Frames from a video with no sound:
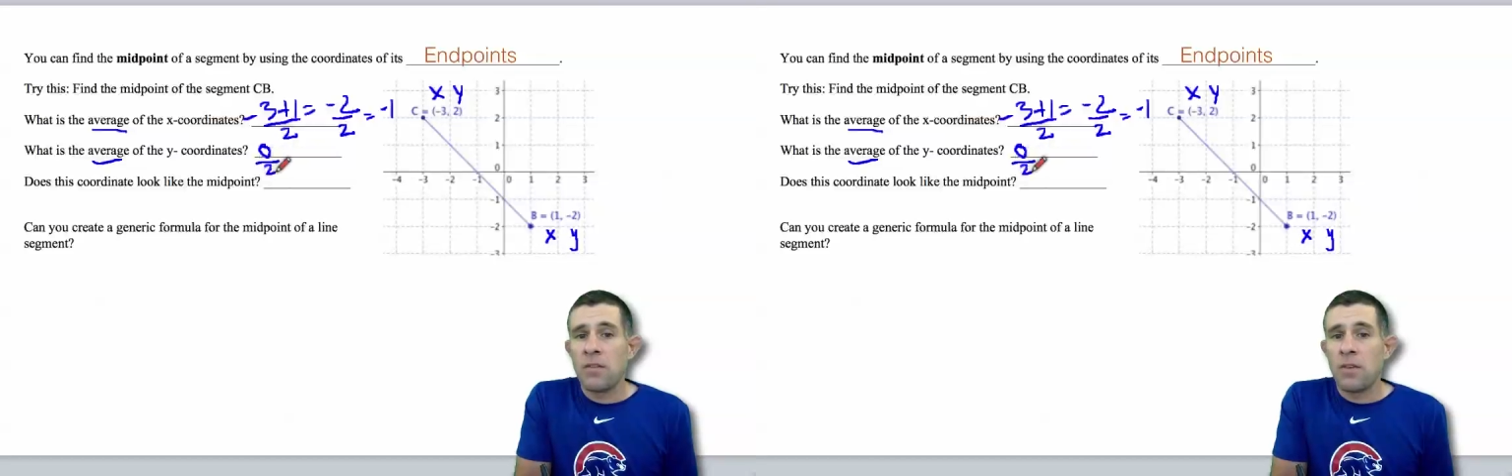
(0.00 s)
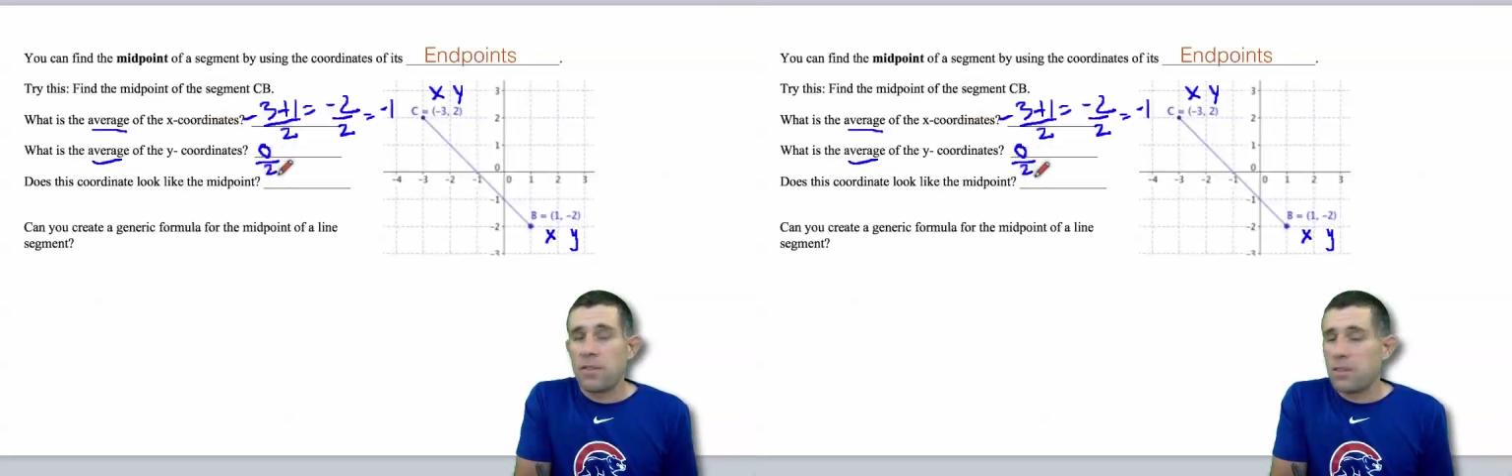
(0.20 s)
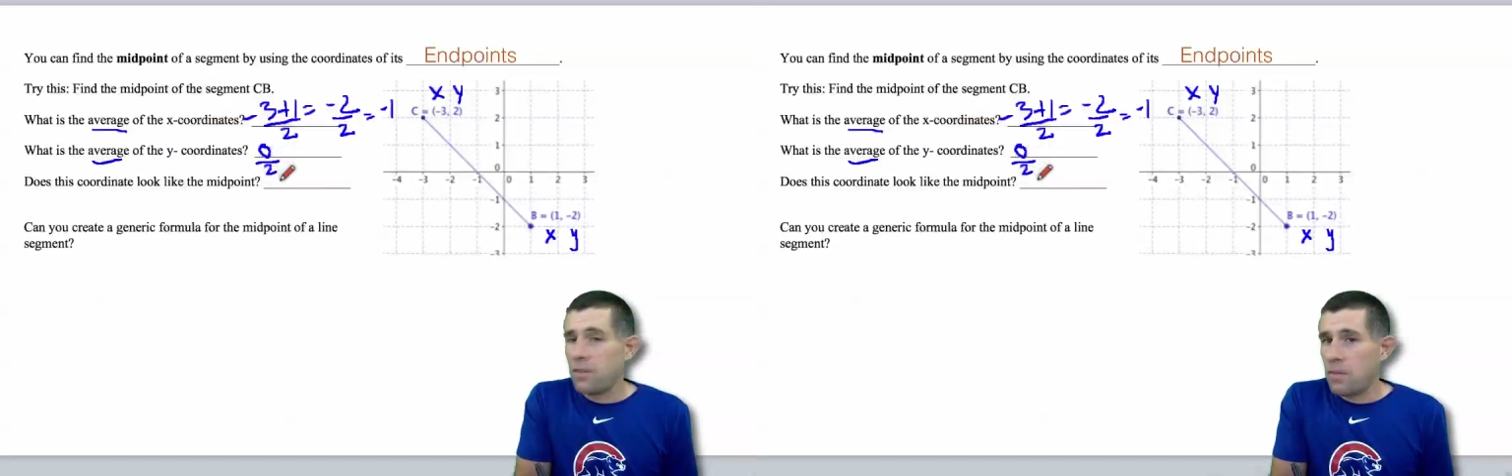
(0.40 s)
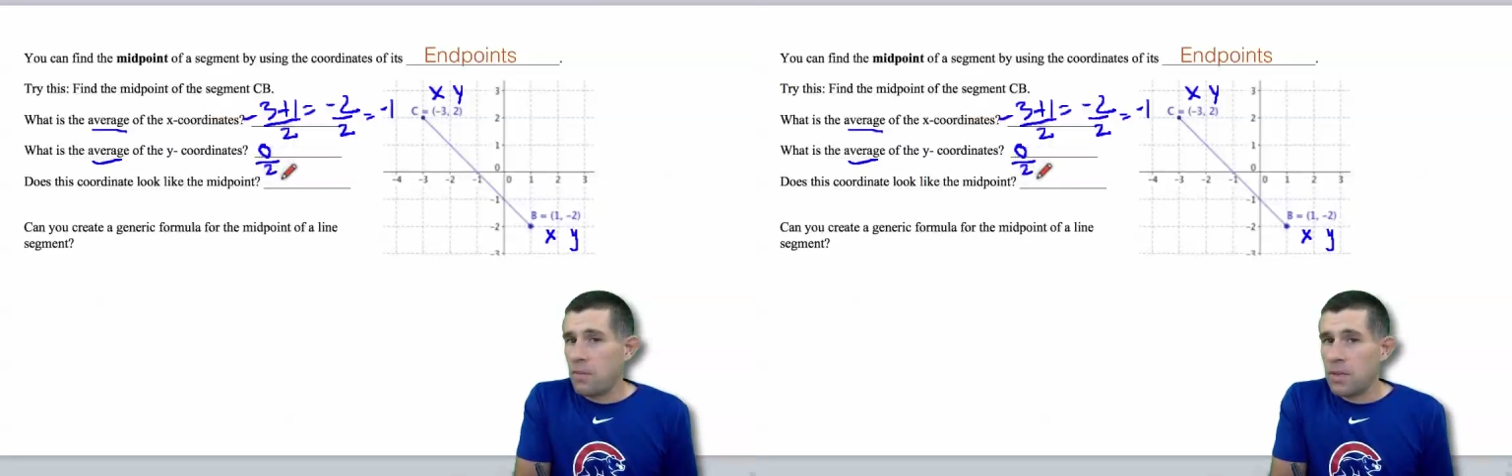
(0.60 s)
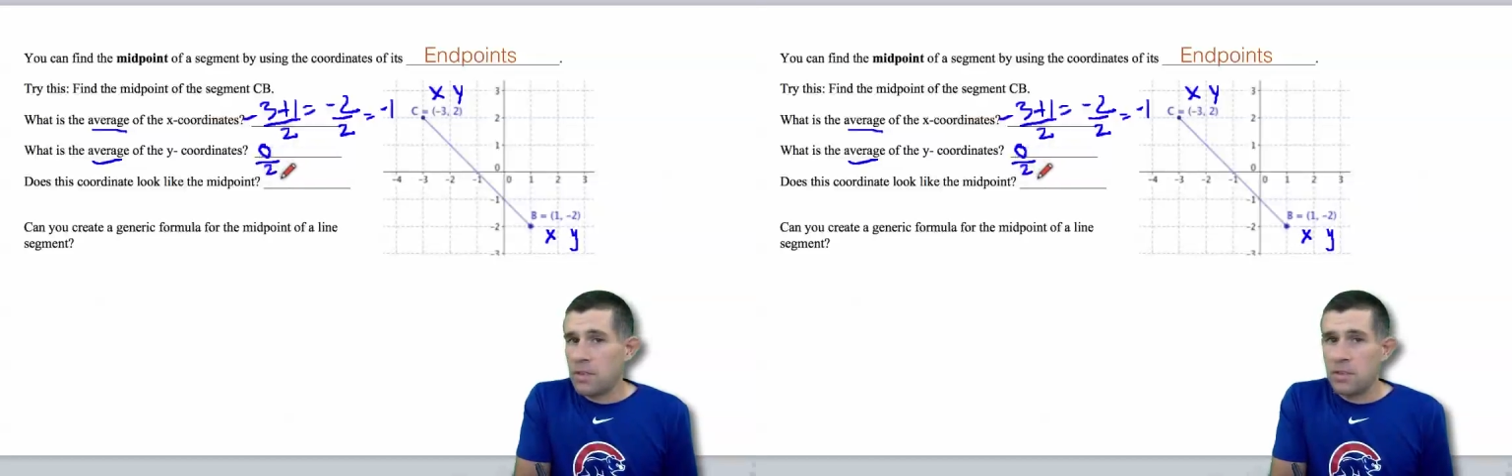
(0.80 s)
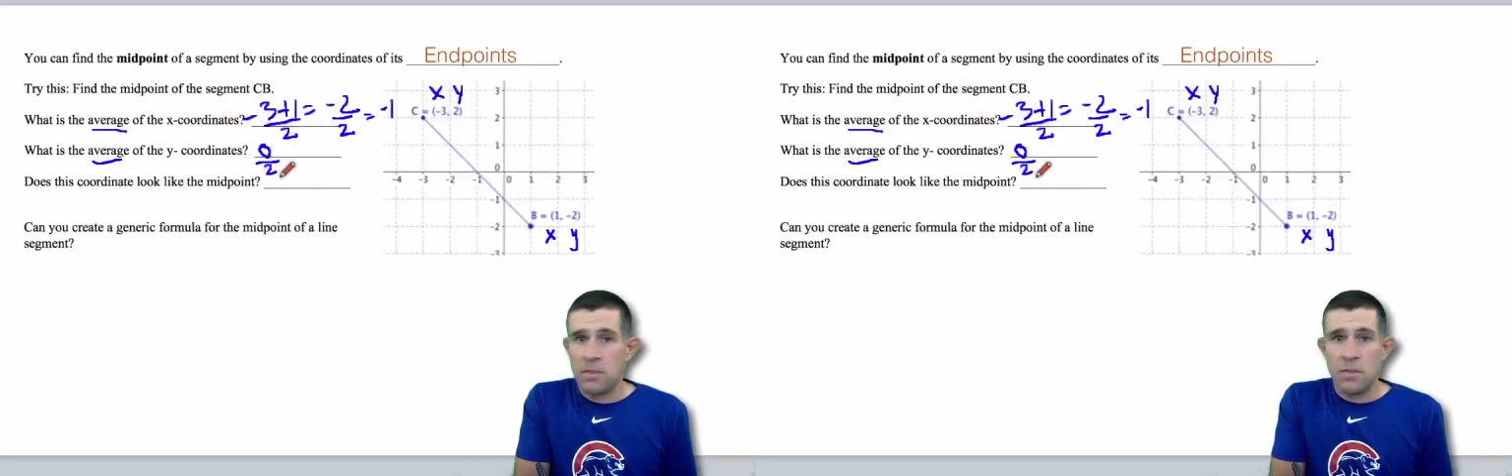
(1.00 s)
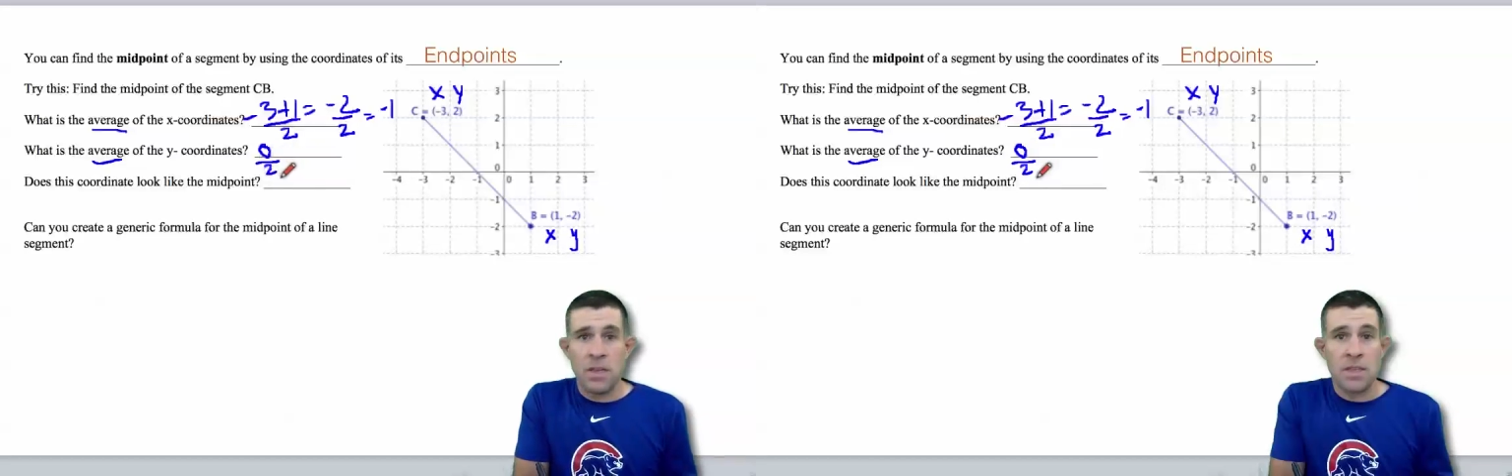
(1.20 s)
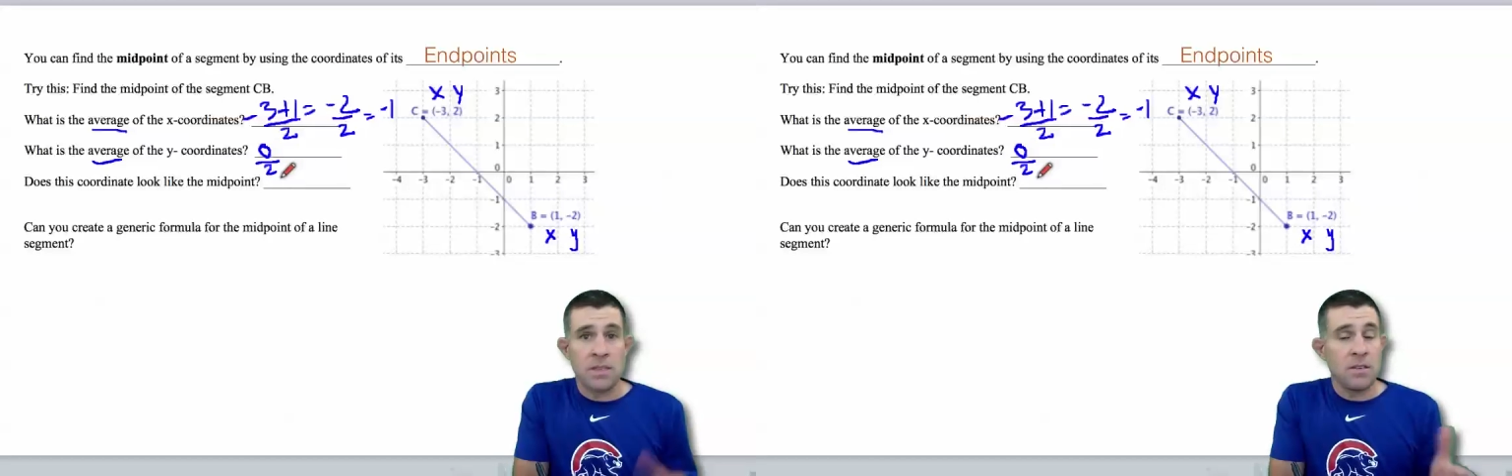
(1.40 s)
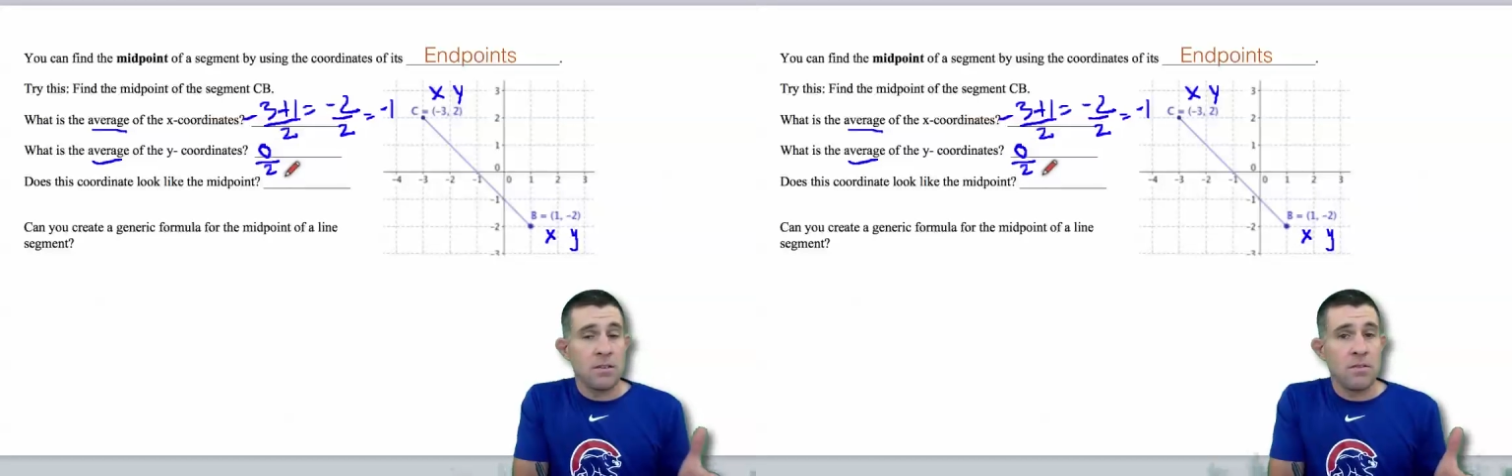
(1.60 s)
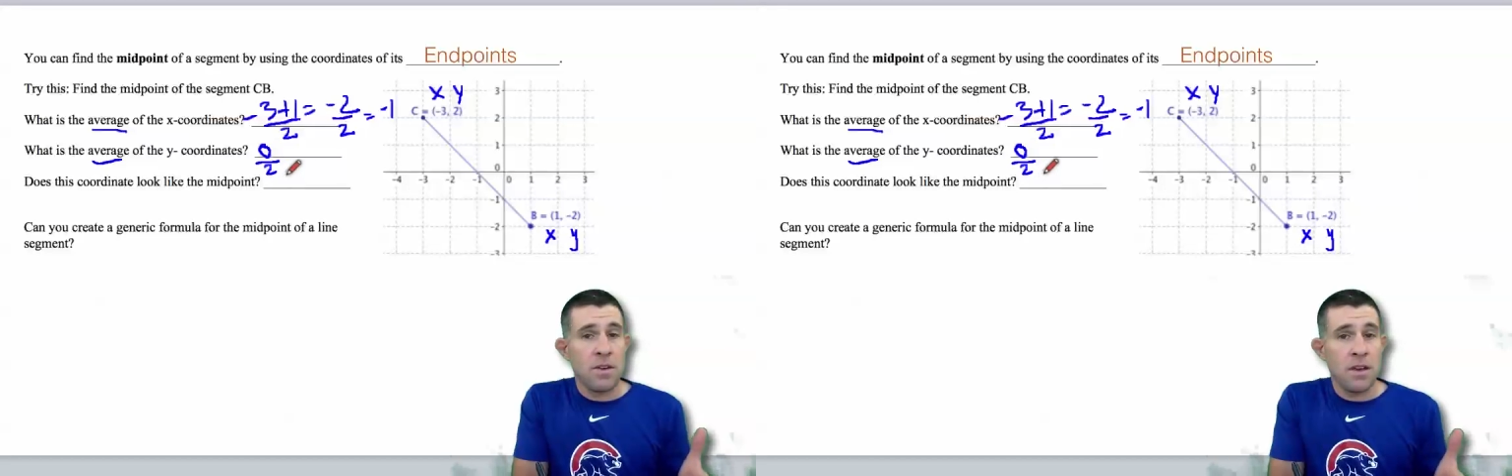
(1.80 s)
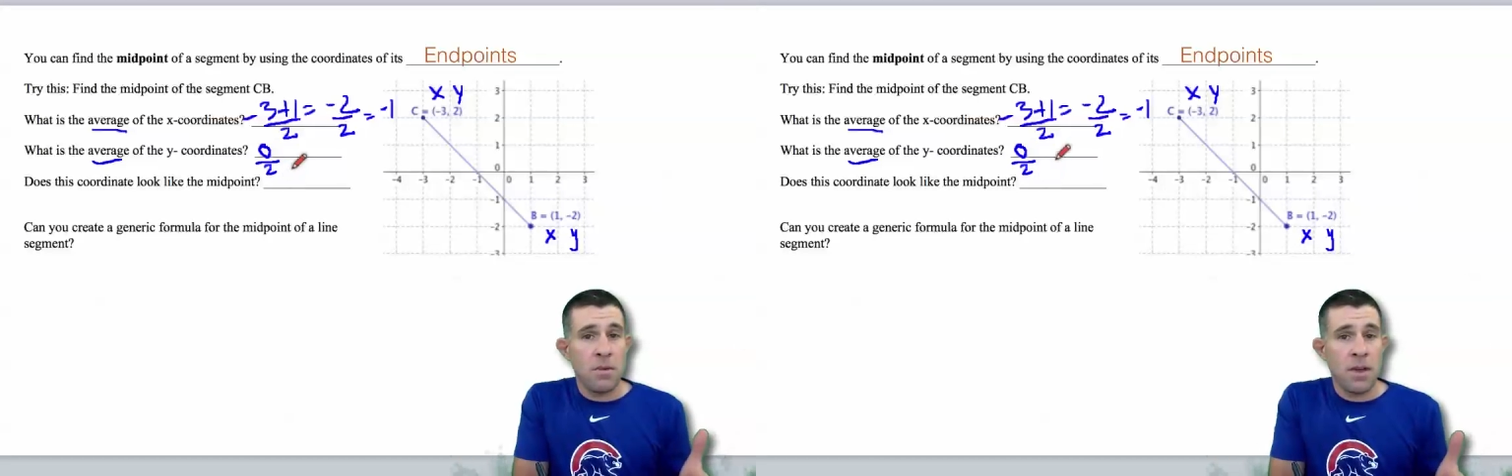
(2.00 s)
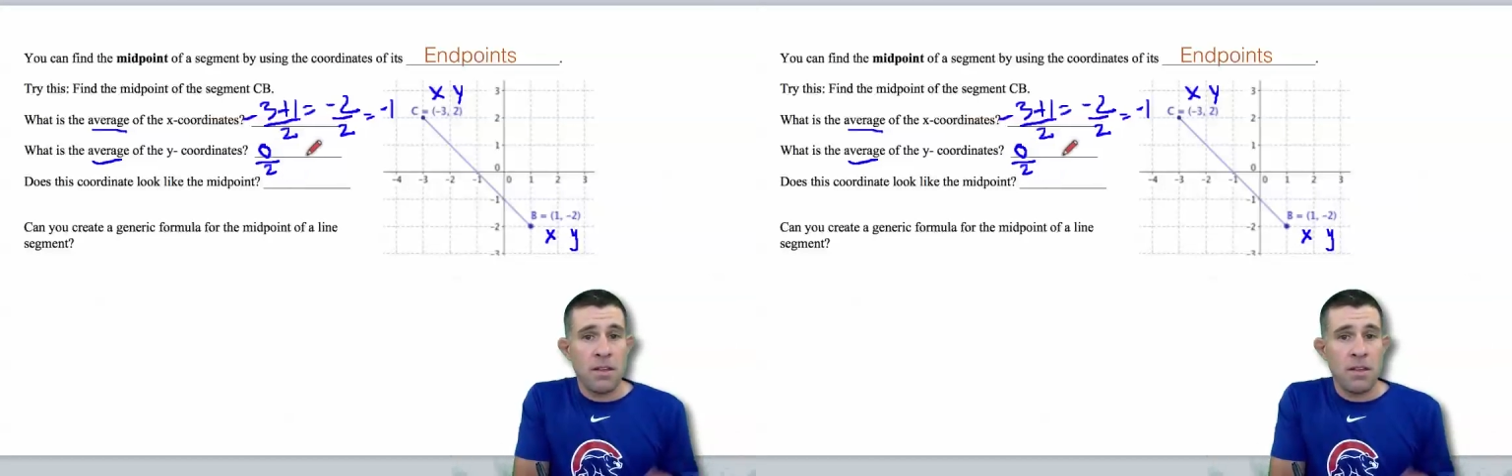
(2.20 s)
we have to divide by 2, and 0 divided by